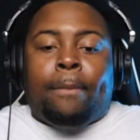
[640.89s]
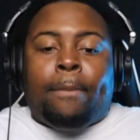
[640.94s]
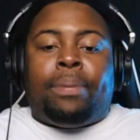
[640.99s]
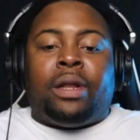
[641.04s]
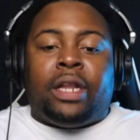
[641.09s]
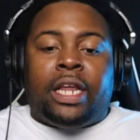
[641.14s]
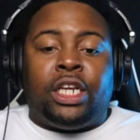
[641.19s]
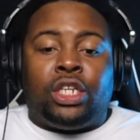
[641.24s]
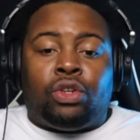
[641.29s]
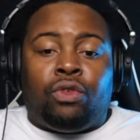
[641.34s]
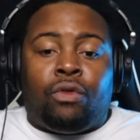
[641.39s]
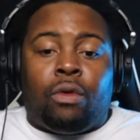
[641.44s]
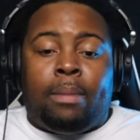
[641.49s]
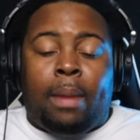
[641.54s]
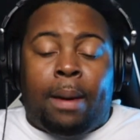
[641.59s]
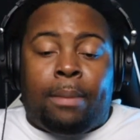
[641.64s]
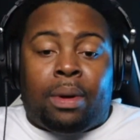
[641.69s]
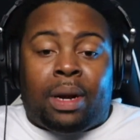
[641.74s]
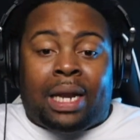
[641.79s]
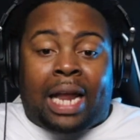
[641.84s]
Please do
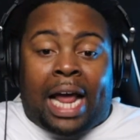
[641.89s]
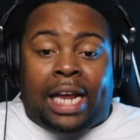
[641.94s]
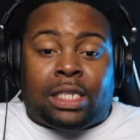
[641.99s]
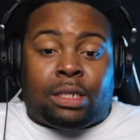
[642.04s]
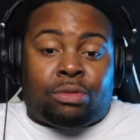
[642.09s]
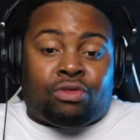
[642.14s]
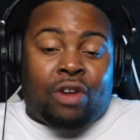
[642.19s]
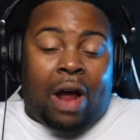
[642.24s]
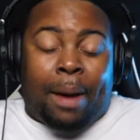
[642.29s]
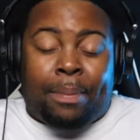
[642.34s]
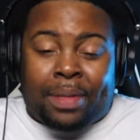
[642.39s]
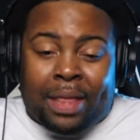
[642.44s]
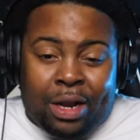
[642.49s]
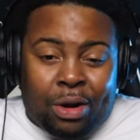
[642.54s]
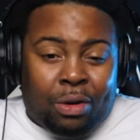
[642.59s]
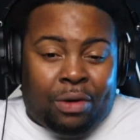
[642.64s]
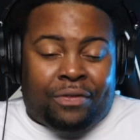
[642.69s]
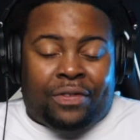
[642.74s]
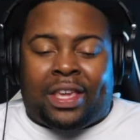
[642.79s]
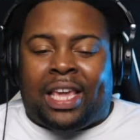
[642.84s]
remember, like, subscribe, hit the
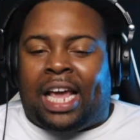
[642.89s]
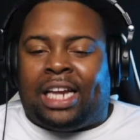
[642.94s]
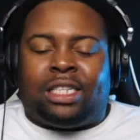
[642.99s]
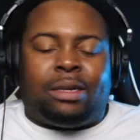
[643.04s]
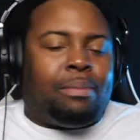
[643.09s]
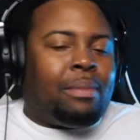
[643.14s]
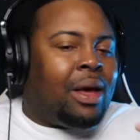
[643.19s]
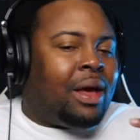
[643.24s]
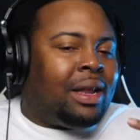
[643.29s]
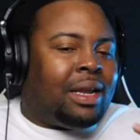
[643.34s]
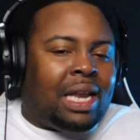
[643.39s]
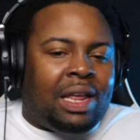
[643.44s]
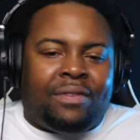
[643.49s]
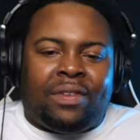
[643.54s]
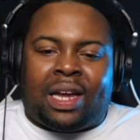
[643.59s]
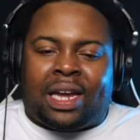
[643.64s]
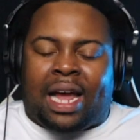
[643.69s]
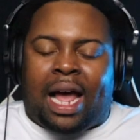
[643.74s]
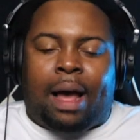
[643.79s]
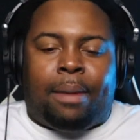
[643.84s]
notification bell, and leave
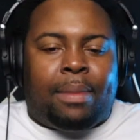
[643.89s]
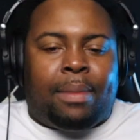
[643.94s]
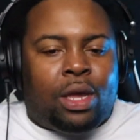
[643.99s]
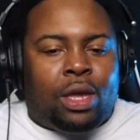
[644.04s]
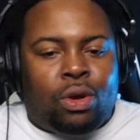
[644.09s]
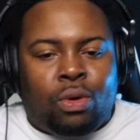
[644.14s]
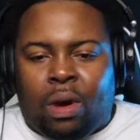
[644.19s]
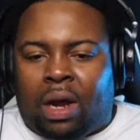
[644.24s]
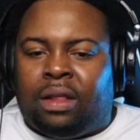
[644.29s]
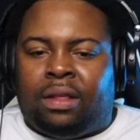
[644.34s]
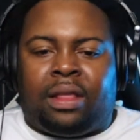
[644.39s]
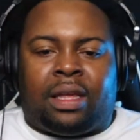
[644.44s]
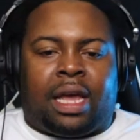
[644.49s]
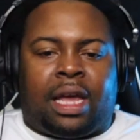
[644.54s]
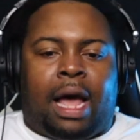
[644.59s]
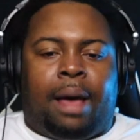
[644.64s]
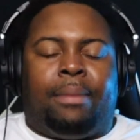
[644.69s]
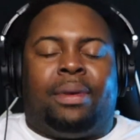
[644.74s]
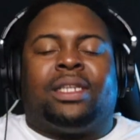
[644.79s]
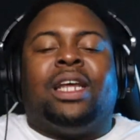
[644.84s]
a comment. You know I love the
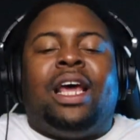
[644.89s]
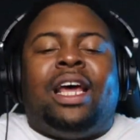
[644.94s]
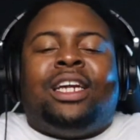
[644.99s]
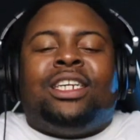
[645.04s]
comments.